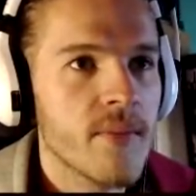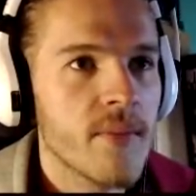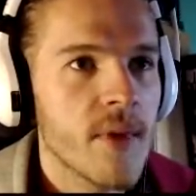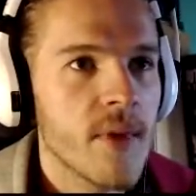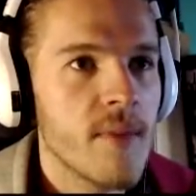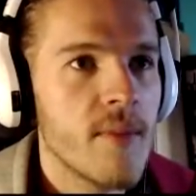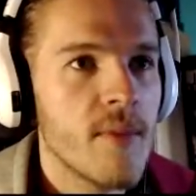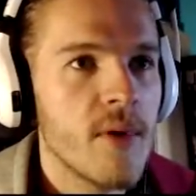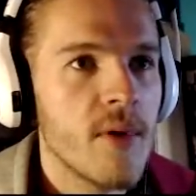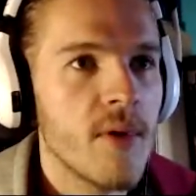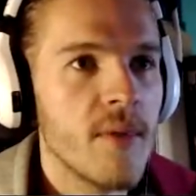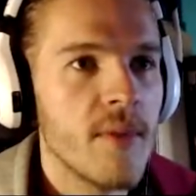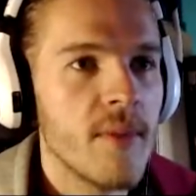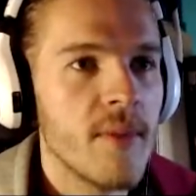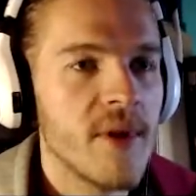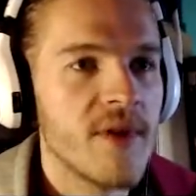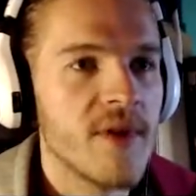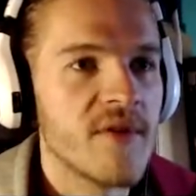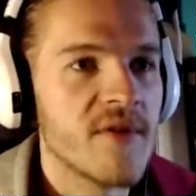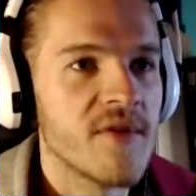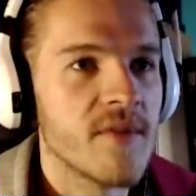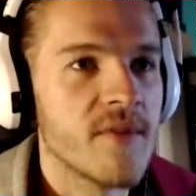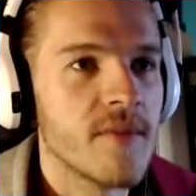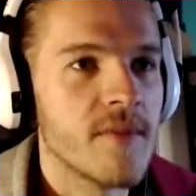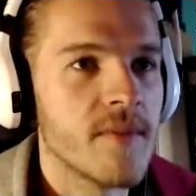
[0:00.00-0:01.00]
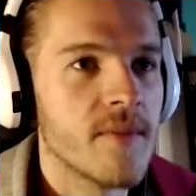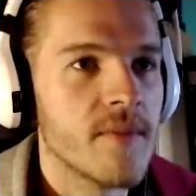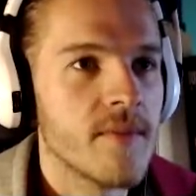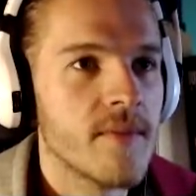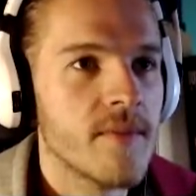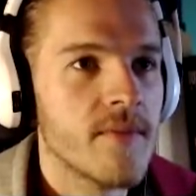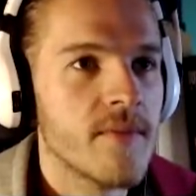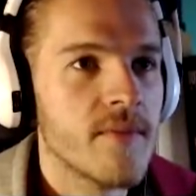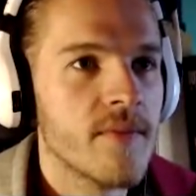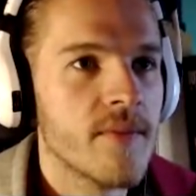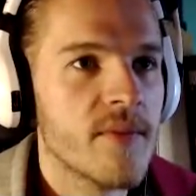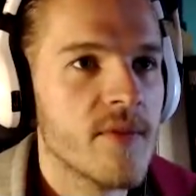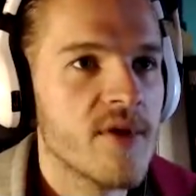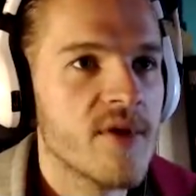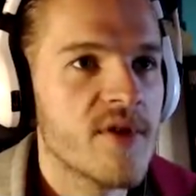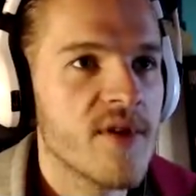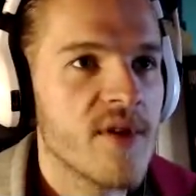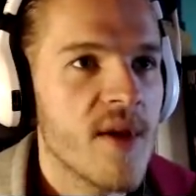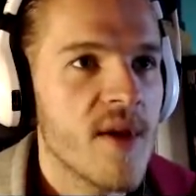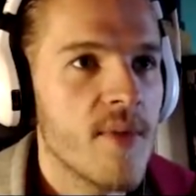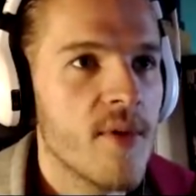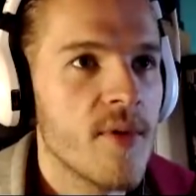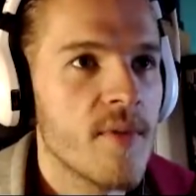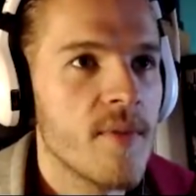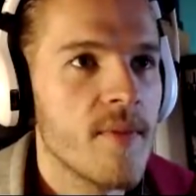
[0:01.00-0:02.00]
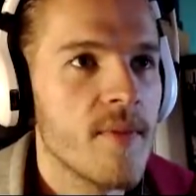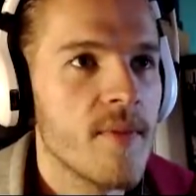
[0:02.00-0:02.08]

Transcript: Ball, please. Just come on.